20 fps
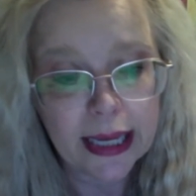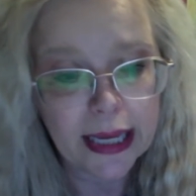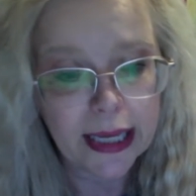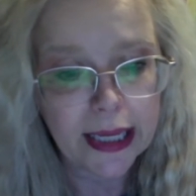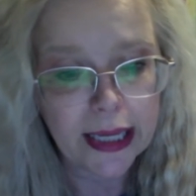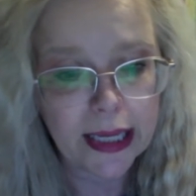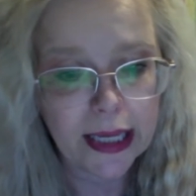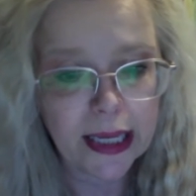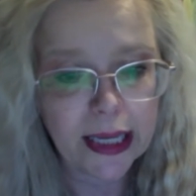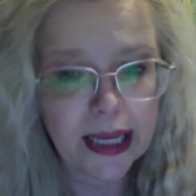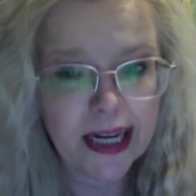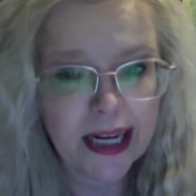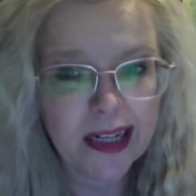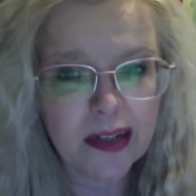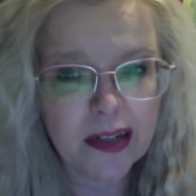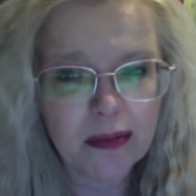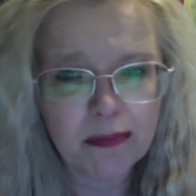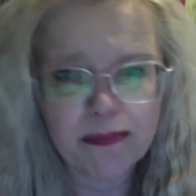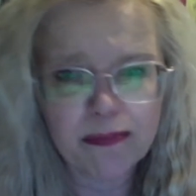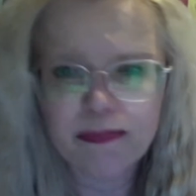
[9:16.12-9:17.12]

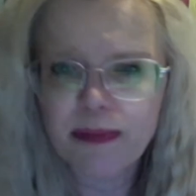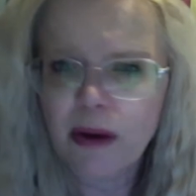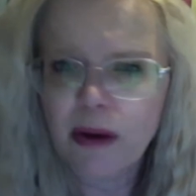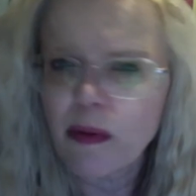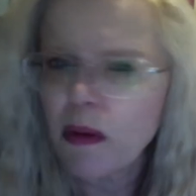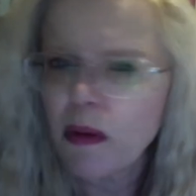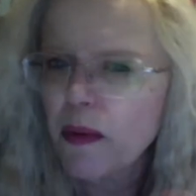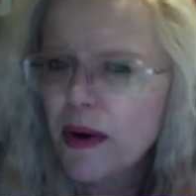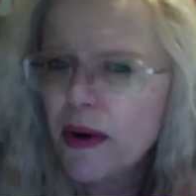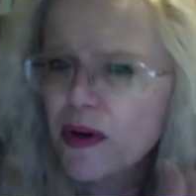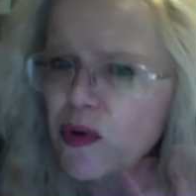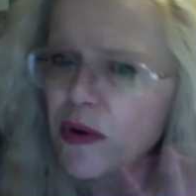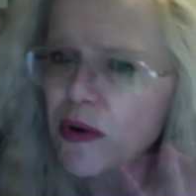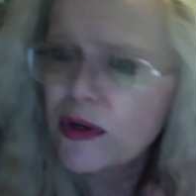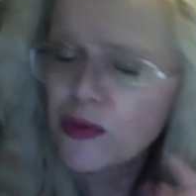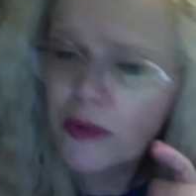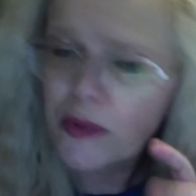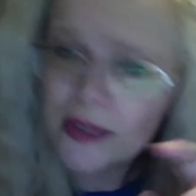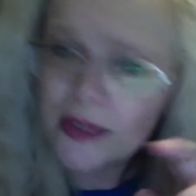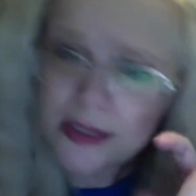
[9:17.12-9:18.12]
in probably around
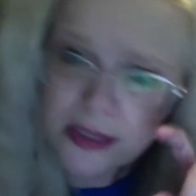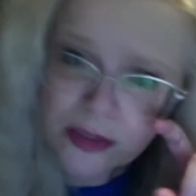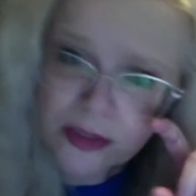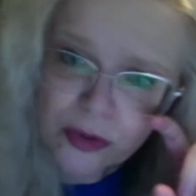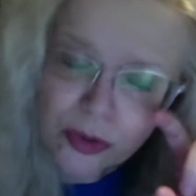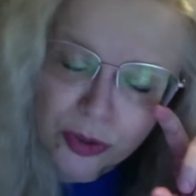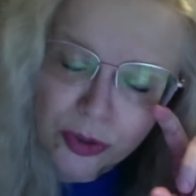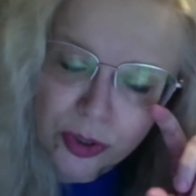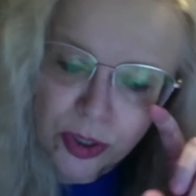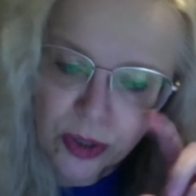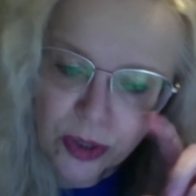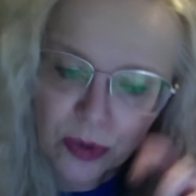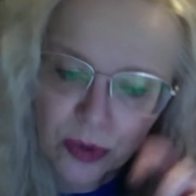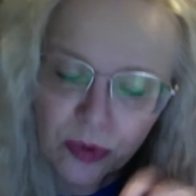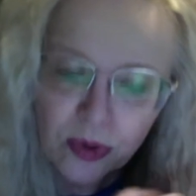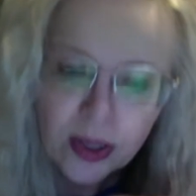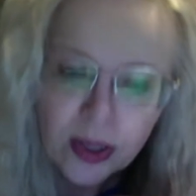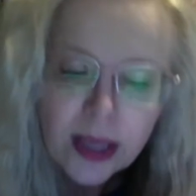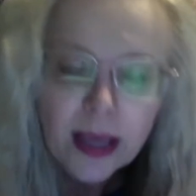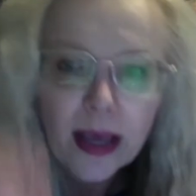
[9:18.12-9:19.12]
2026 or so,
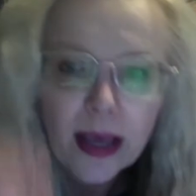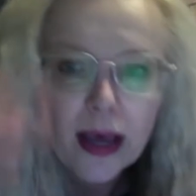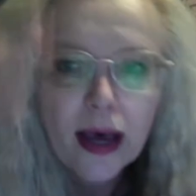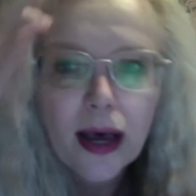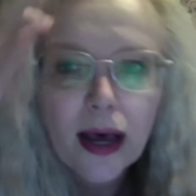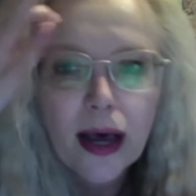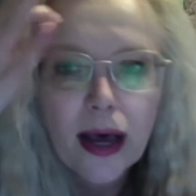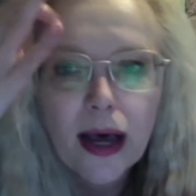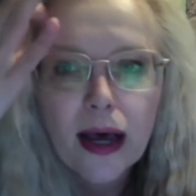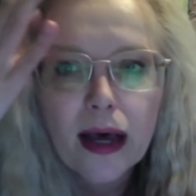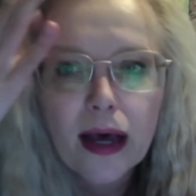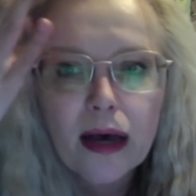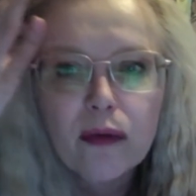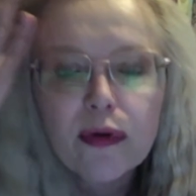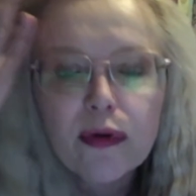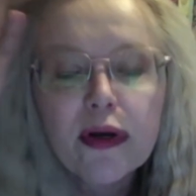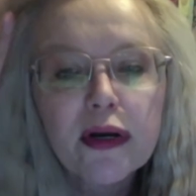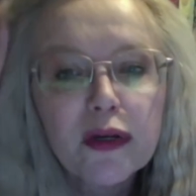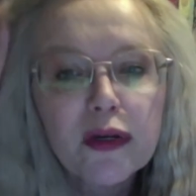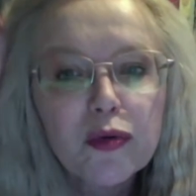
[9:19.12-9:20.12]
we're
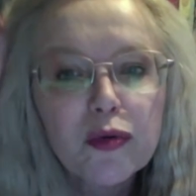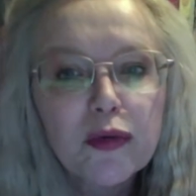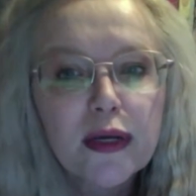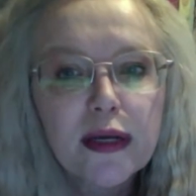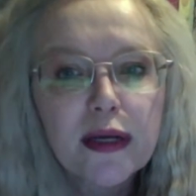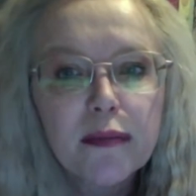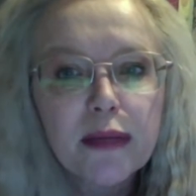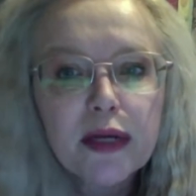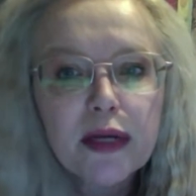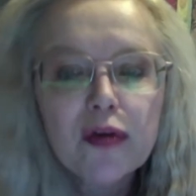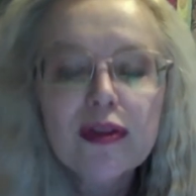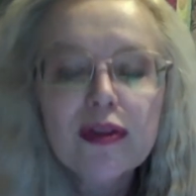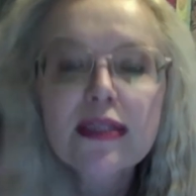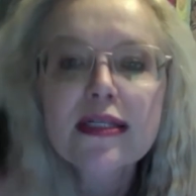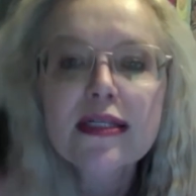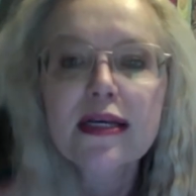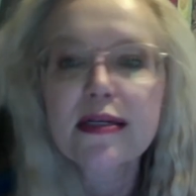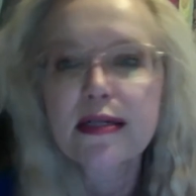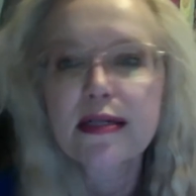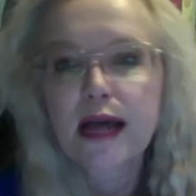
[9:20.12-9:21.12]
going to do the Camino de
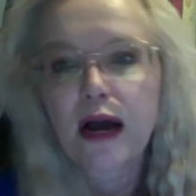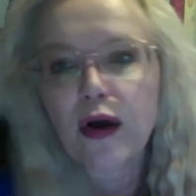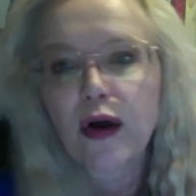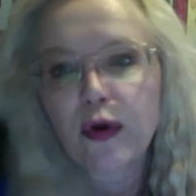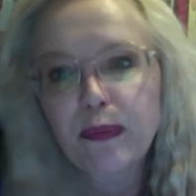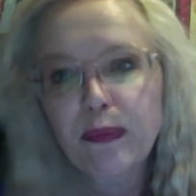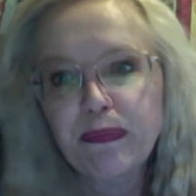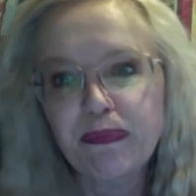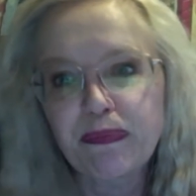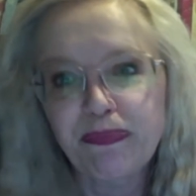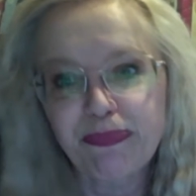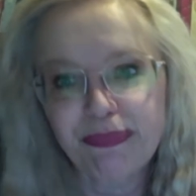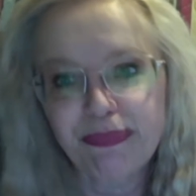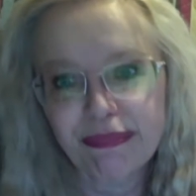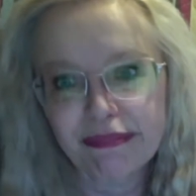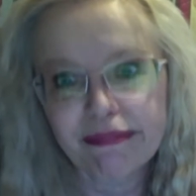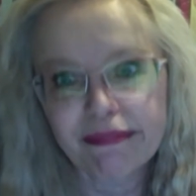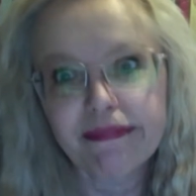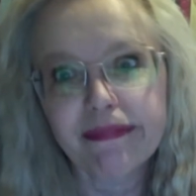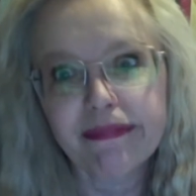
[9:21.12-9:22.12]
Santiago.
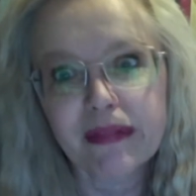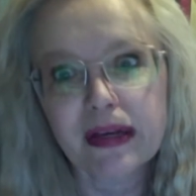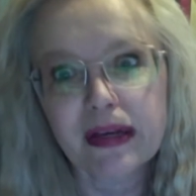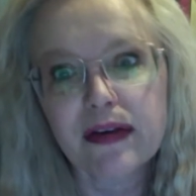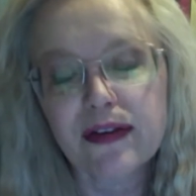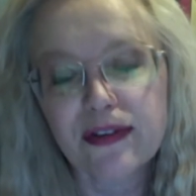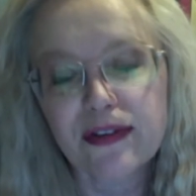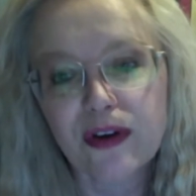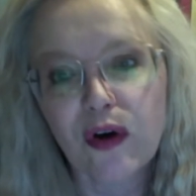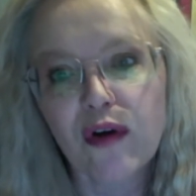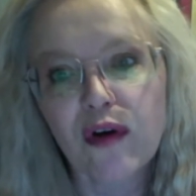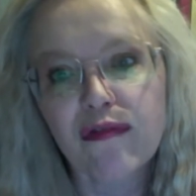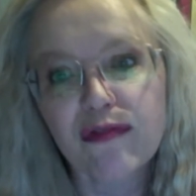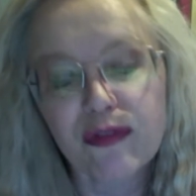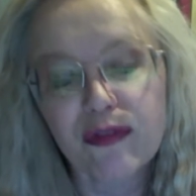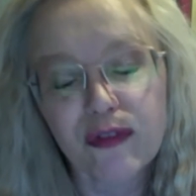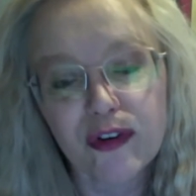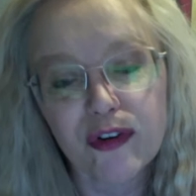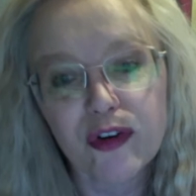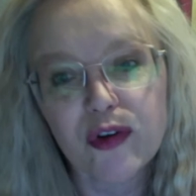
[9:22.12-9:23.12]
So
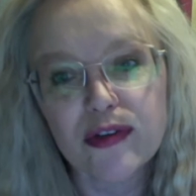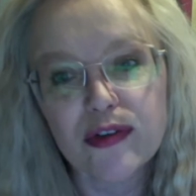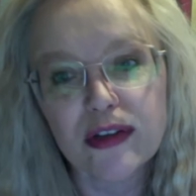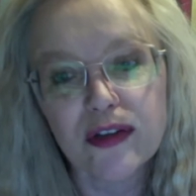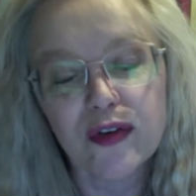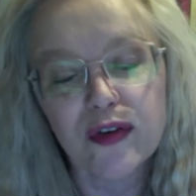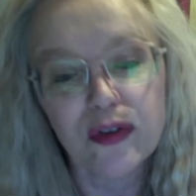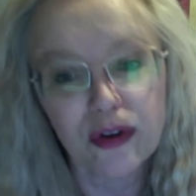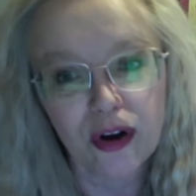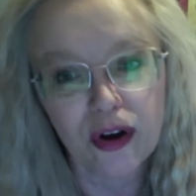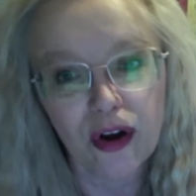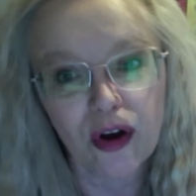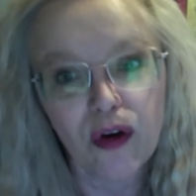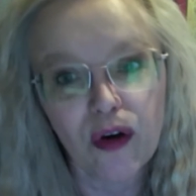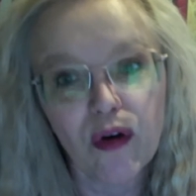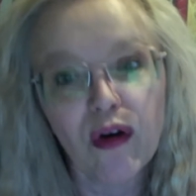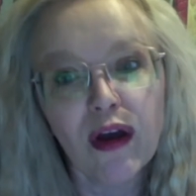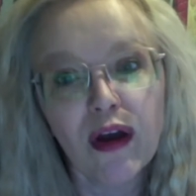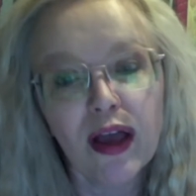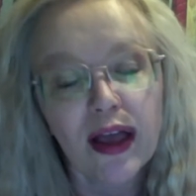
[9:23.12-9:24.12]
for those that don't know,
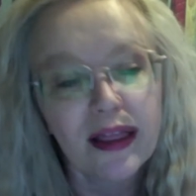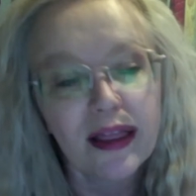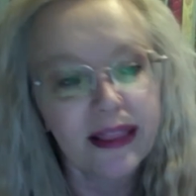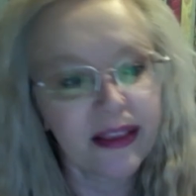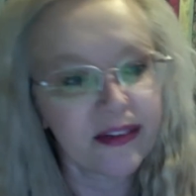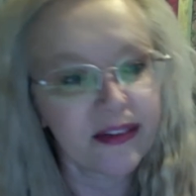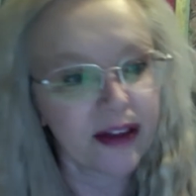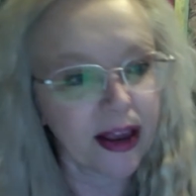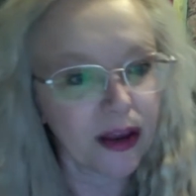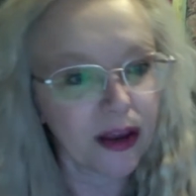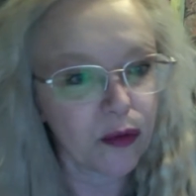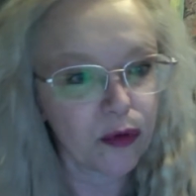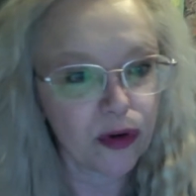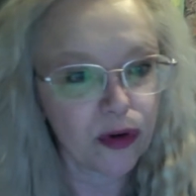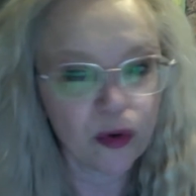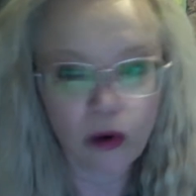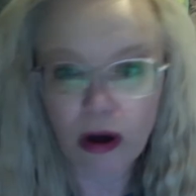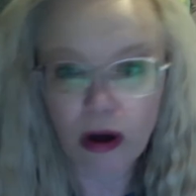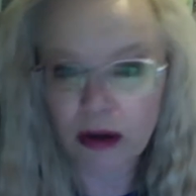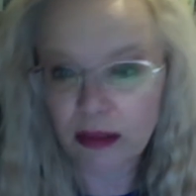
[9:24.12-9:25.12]
that's like where you
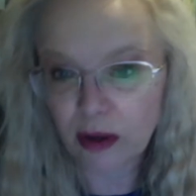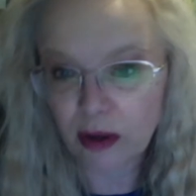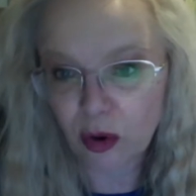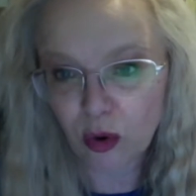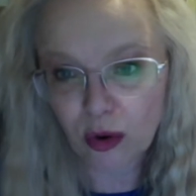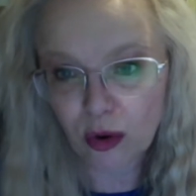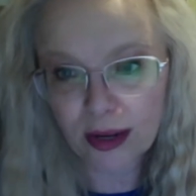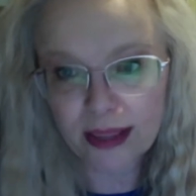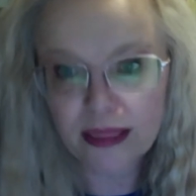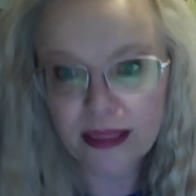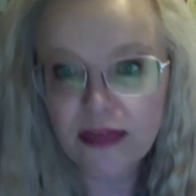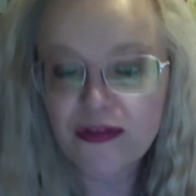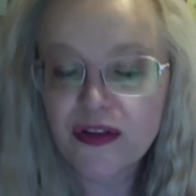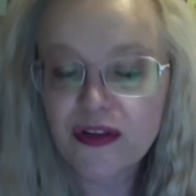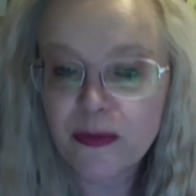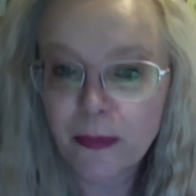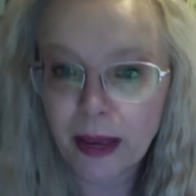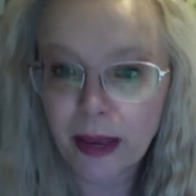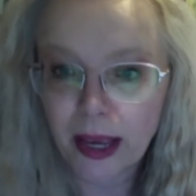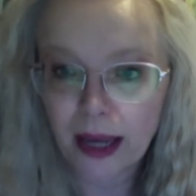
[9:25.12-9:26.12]
walk the whole length of
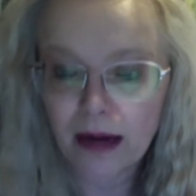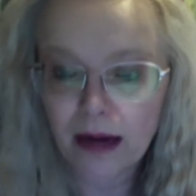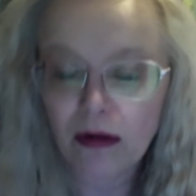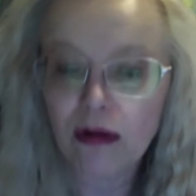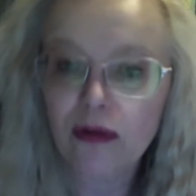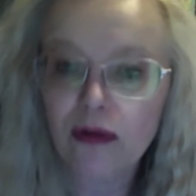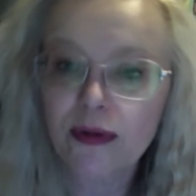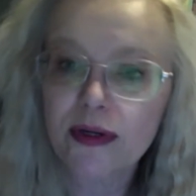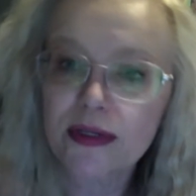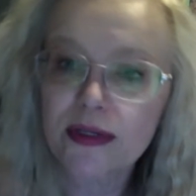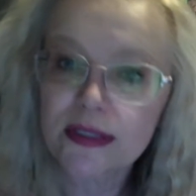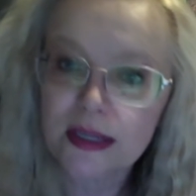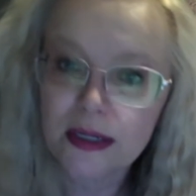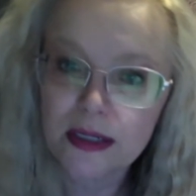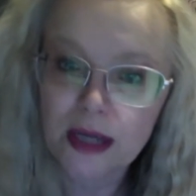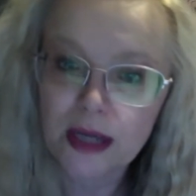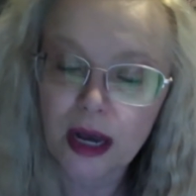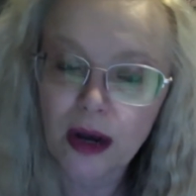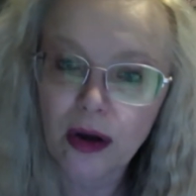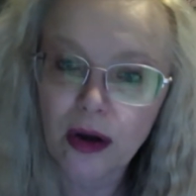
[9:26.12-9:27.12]
Spain all the way to
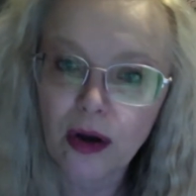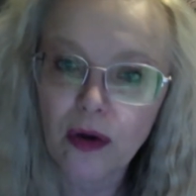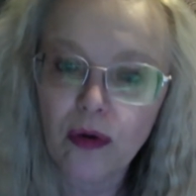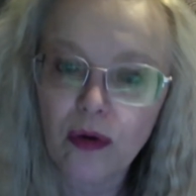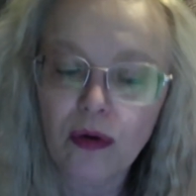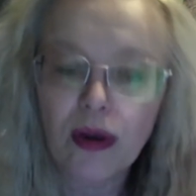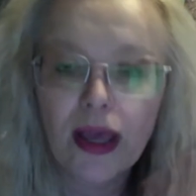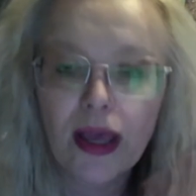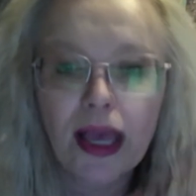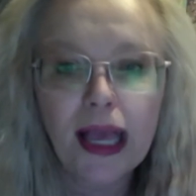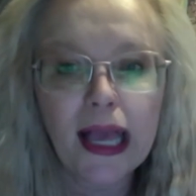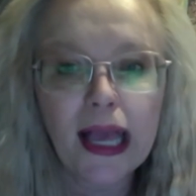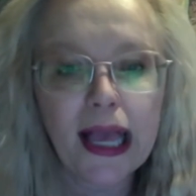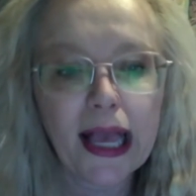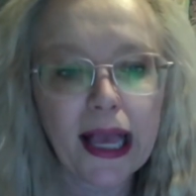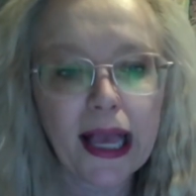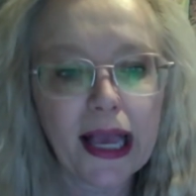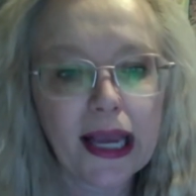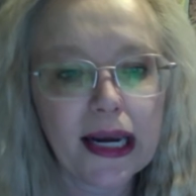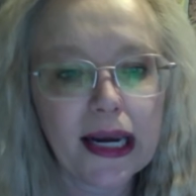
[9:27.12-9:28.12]
Santiago.
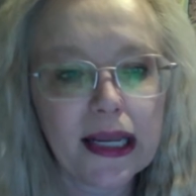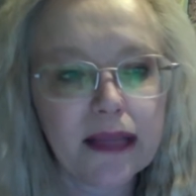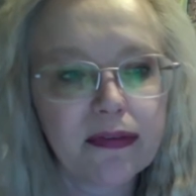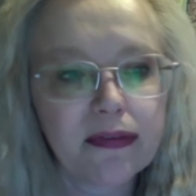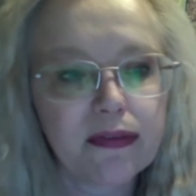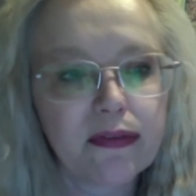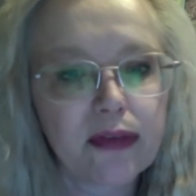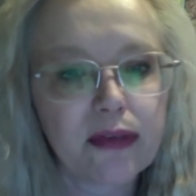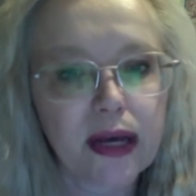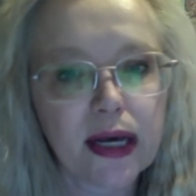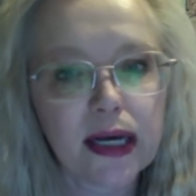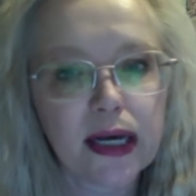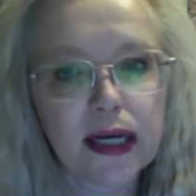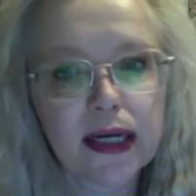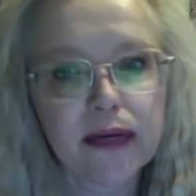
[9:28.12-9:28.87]
And it's a